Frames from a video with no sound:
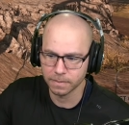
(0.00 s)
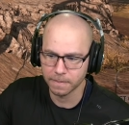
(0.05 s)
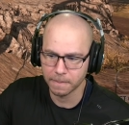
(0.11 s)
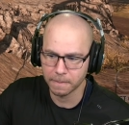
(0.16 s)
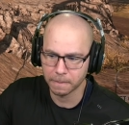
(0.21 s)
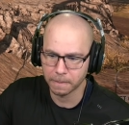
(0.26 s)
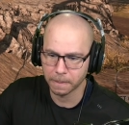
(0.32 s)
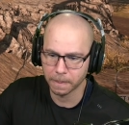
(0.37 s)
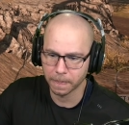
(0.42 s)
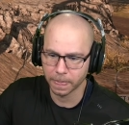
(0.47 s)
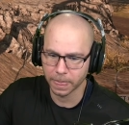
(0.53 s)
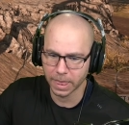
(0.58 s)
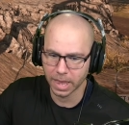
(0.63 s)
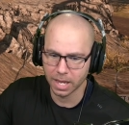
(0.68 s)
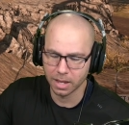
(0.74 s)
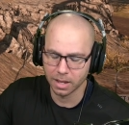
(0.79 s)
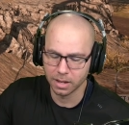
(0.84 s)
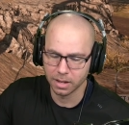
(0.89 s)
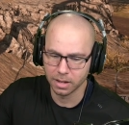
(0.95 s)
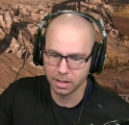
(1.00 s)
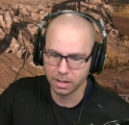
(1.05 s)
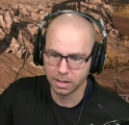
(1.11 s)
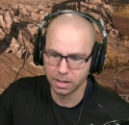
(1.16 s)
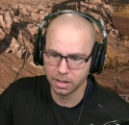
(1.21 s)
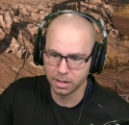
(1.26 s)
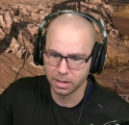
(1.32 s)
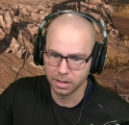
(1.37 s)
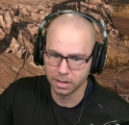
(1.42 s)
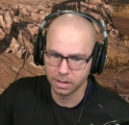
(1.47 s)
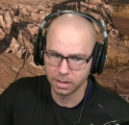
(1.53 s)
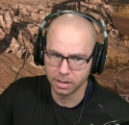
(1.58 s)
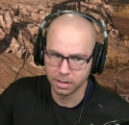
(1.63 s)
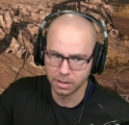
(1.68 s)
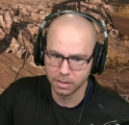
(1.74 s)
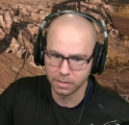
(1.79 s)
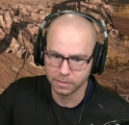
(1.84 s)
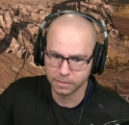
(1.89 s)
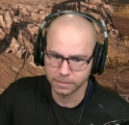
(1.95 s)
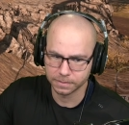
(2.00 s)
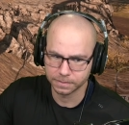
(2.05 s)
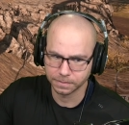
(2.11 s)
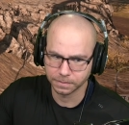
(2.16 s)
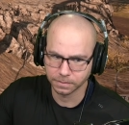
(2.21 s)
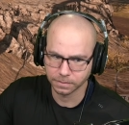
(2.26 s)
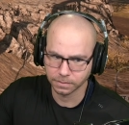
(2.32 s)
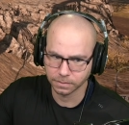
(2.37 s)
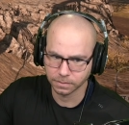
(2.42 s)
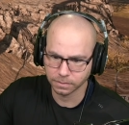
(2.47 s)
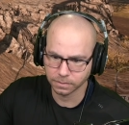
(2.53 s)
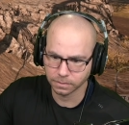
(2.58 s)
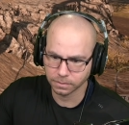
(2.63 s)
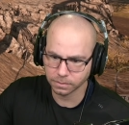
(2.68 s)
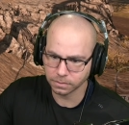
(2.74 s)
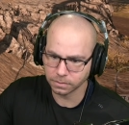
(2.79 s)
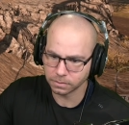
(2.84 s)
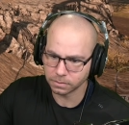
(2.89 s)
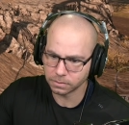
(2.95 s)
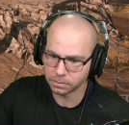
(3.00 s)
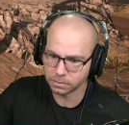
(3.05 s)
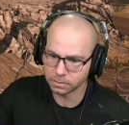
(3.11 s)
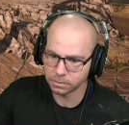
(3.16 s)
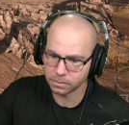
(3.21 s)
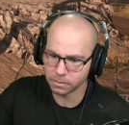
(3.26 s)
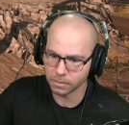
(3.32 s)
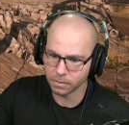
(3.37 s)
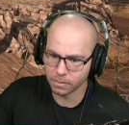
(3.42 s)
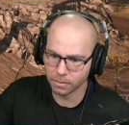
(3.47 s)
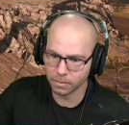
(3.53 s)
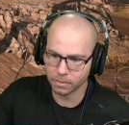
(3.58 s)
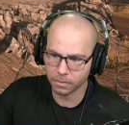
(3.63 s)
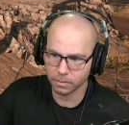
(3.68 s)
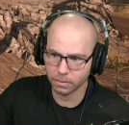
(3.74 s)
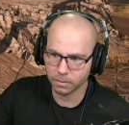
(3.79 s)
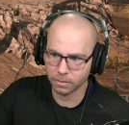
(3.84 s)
(no one is talking)